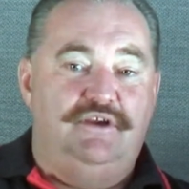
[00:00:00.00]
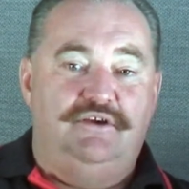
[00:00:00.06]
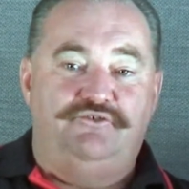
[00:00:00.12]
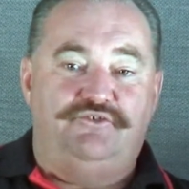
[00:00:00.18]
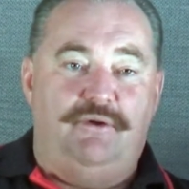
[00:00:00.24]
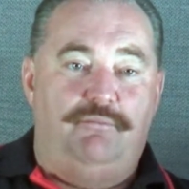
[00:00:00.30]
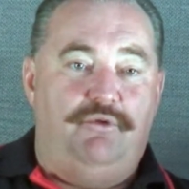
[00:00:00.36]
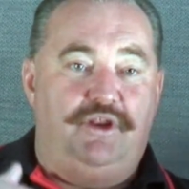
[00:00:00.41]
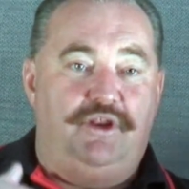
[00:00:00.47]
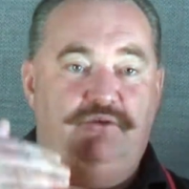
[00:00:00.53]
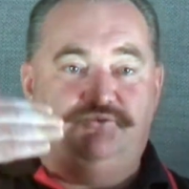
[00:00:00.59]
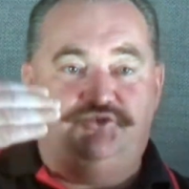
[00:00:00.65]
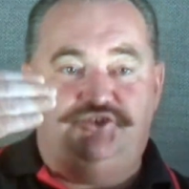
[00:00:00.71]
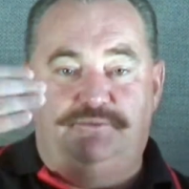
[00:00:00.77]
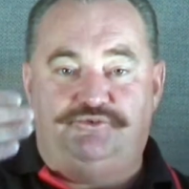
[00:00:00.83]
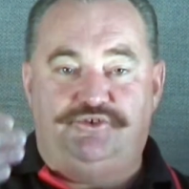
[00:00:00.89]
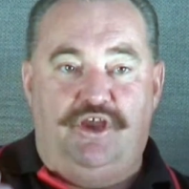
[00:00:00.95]
Somebody
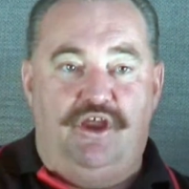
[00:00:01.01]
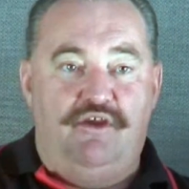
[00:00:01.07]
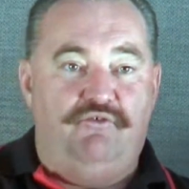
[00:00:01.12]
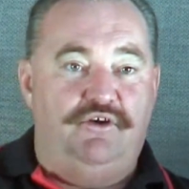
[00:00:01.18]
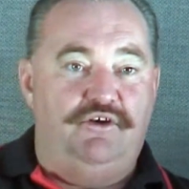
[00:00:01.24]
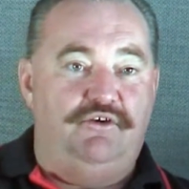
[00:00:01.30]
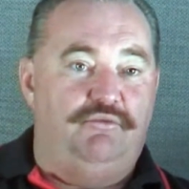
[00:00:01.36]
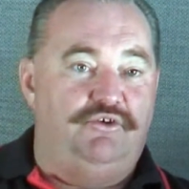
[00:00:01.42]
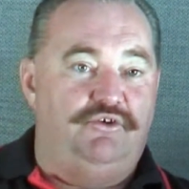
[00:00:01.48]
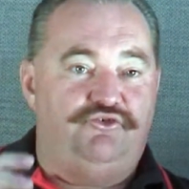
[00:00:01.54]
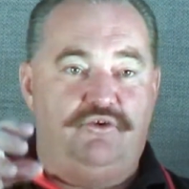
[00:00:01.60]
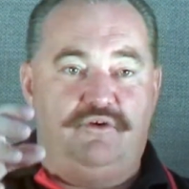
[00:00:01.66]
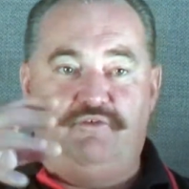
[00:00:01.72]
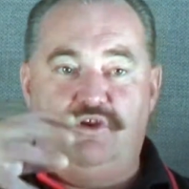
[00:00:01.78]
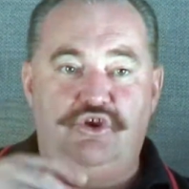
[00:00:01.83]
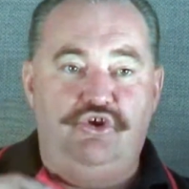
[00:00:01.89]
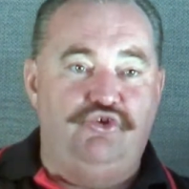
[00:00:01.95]
chips over into a sort
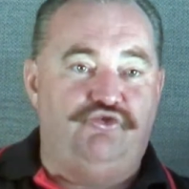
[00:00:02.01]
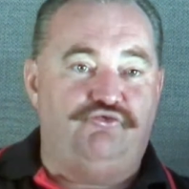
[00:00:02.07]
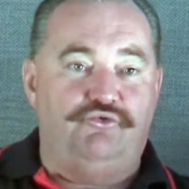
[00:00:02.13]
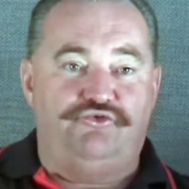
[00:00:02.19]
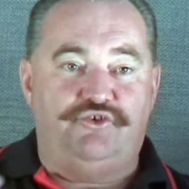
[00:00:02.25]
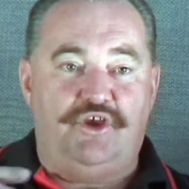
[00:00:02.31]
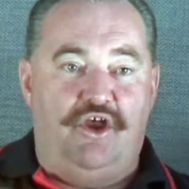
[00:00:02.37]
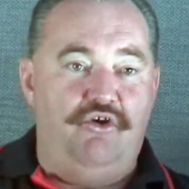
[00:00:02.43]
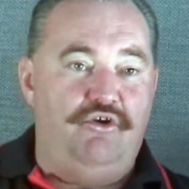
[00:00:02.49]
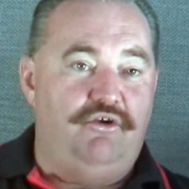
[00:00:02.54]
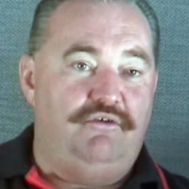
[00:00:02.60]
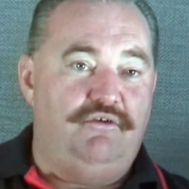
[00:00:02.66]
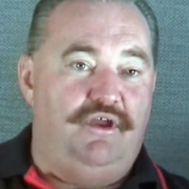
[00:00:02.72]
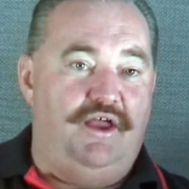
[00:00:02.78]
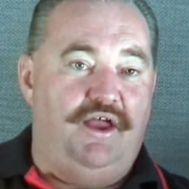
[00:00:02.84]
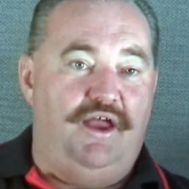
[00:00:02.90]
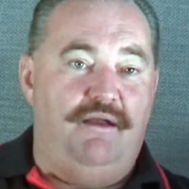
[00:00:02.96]
of a neutral zone,
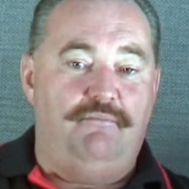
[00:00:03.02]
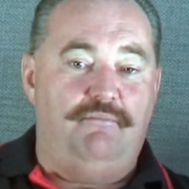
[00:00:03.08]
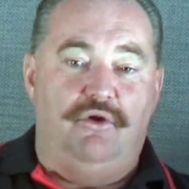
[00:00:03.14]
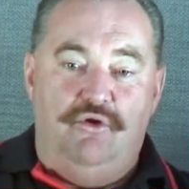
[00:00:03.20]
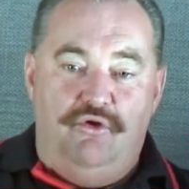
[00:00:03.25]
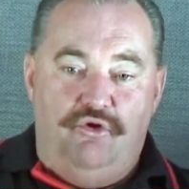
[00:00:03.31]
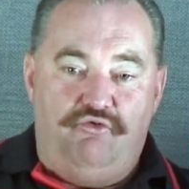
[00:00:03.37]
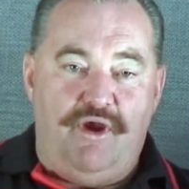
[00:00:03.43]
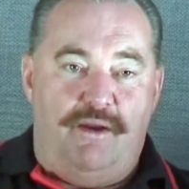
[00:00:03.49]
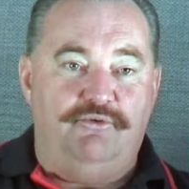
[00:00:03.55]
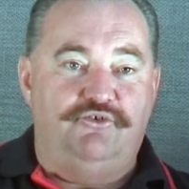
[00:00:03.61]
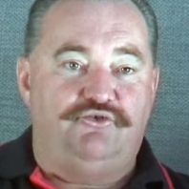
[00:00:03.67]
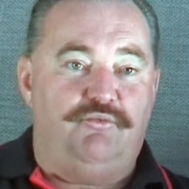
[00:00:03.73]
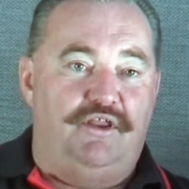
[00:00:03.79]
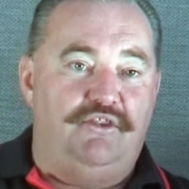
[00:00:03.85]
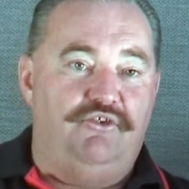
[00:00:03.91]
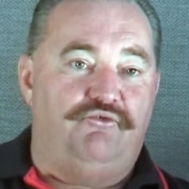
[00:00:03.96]
grubbers
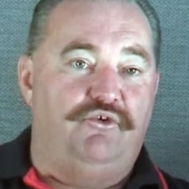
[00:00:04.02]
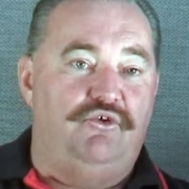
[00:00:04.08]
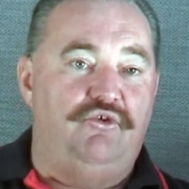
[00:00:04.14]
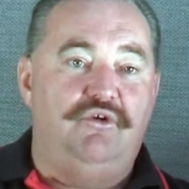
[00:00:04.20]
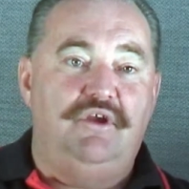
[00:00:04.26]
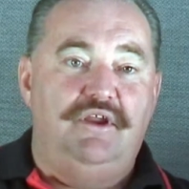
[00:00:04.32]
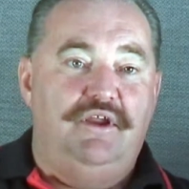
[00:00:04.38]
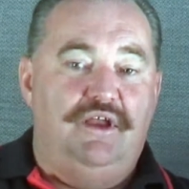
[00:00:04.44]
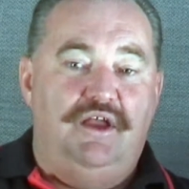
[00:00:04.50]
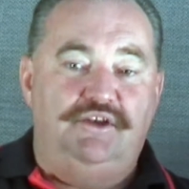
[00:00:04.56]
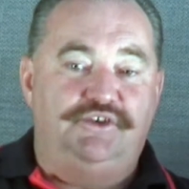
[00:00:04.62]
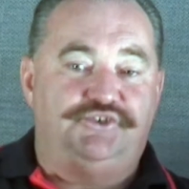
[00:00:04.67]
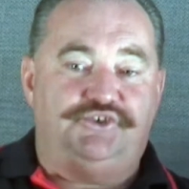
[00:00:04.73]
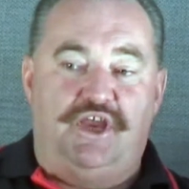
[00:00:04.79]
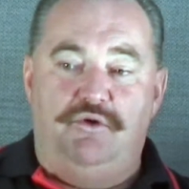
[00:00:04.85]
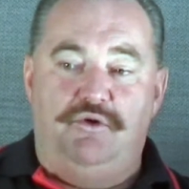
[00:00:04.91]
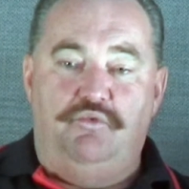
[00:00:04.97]
one through, and you
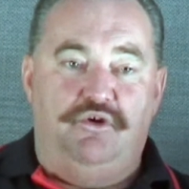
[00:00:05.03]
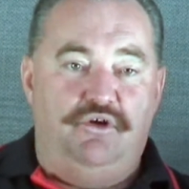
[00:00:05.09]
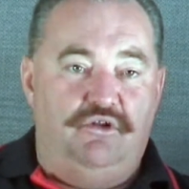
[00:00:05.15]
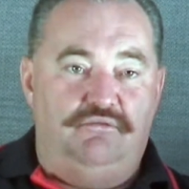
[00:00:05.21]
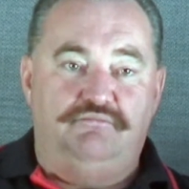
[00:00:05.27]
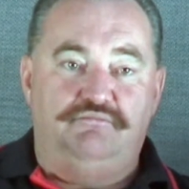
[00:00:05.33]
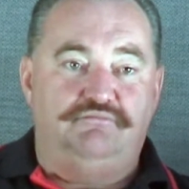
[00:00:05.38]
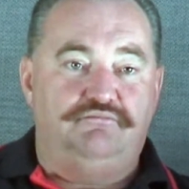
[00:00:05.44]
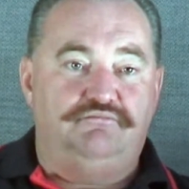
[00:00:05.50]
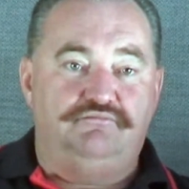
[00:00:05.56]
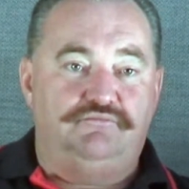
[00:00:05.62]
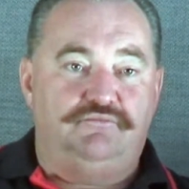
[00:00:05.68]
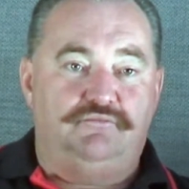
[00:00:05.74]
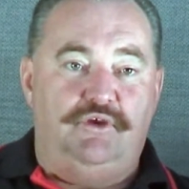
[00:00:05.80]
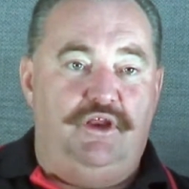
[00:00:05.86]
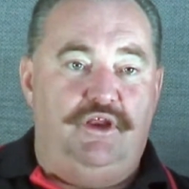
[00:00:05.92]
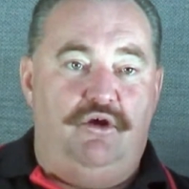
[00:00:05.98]
say, well,
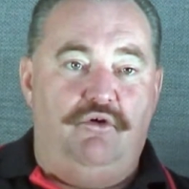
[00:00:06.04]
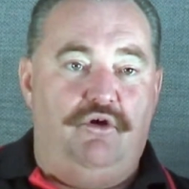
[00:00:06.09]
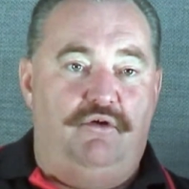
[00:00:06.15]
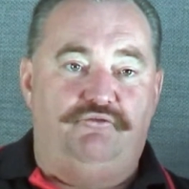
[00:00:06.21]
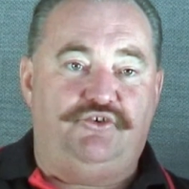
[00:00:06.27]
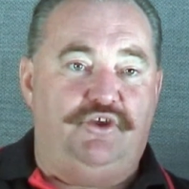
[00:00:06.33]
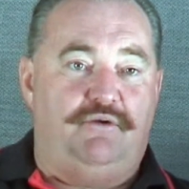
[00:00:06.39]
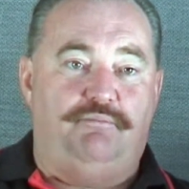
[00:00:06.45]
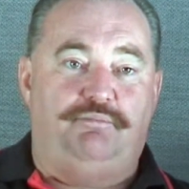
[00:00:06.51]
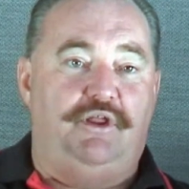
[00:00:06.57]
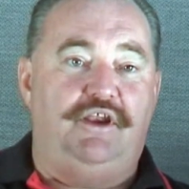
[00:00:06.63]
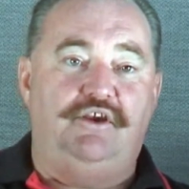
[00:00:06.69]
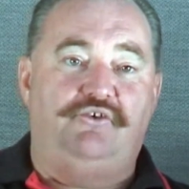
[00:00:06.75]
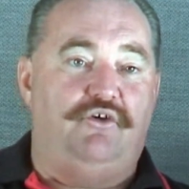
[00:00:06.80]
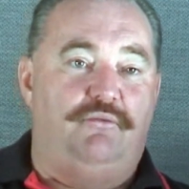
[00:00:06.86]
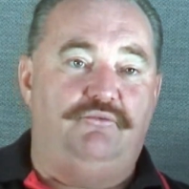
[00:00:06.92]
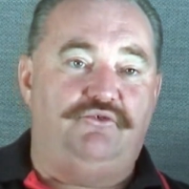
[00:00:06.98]
I've said it plenty
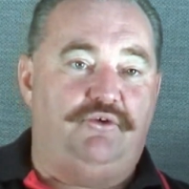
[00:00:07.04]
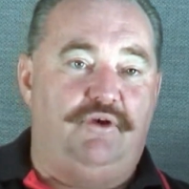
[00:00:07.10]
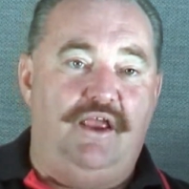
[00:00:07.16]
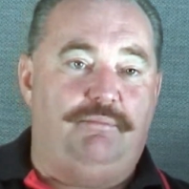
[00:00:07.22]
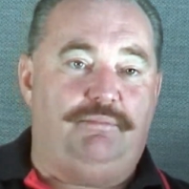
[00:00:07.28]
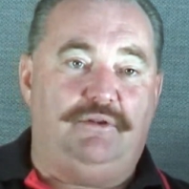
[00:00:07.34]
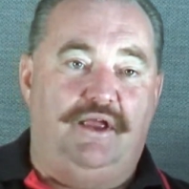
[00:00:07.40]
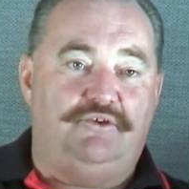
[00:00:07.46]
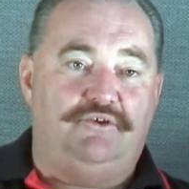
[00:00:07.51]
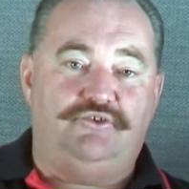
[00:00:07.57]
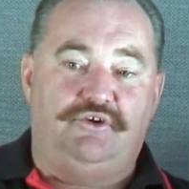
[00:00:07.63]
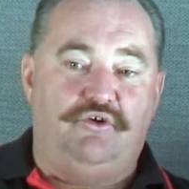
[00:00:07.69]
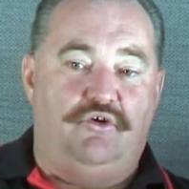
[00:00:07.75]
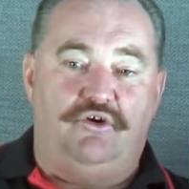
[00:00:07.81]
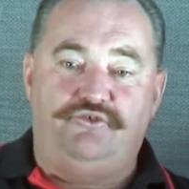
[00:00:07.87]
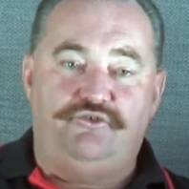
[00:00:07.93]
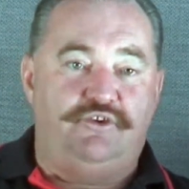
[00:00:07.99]
of times to our players, guys,
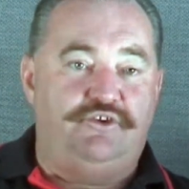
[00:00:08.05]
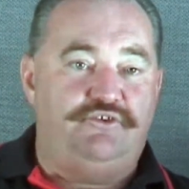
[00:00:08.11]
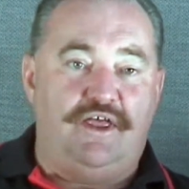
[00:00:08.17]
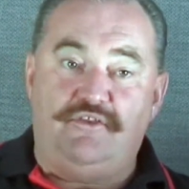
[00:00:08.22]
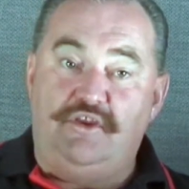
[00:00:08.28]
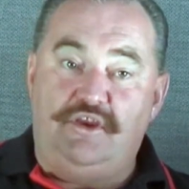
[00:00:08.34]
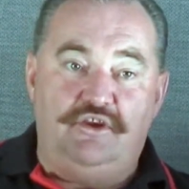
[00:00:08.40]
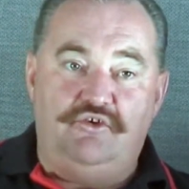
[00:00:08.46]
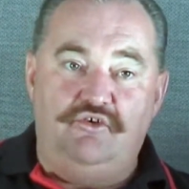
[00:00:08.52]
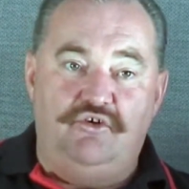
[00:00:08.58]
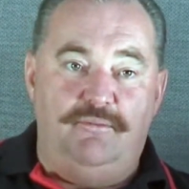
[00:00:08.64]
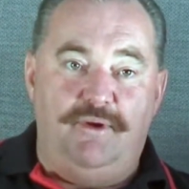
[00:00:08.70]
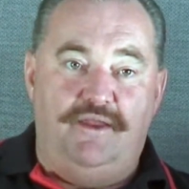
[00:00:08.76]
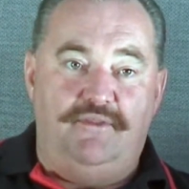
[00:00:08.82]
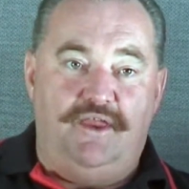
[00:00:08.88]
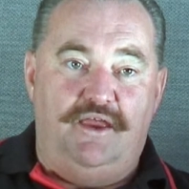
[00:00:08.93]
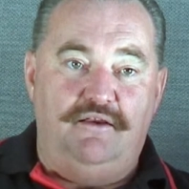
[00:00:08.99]
there's nothing you can do
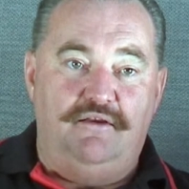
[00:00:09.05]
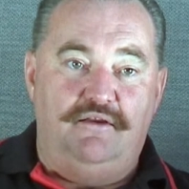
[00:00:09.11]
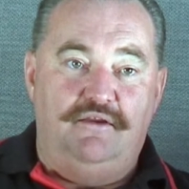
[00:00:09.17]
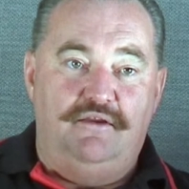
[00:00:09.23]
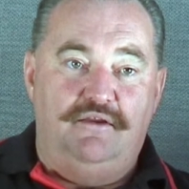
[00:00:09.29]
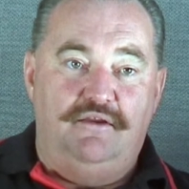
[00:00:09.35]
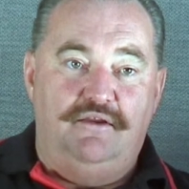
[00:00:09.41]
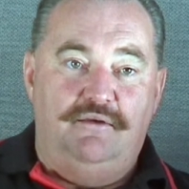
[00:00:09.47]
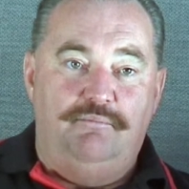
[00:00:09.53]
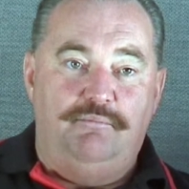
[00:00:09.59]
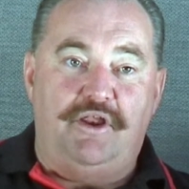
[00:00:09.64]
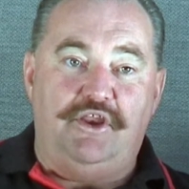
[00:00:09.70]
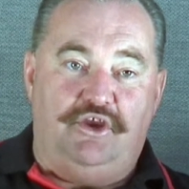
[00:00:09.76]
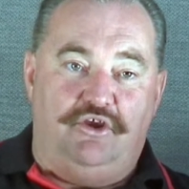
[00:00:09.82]
about that. But you